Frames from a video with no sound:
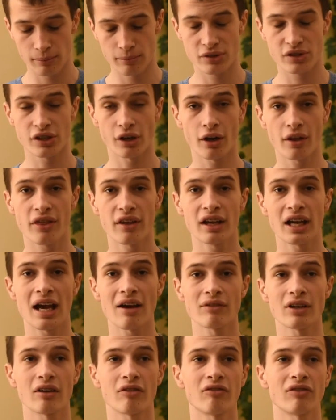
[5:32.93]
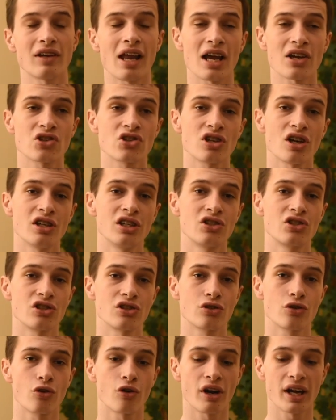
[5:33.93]
So I think having a flash gun is
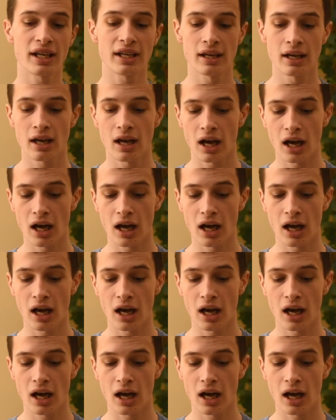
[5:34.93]
just great.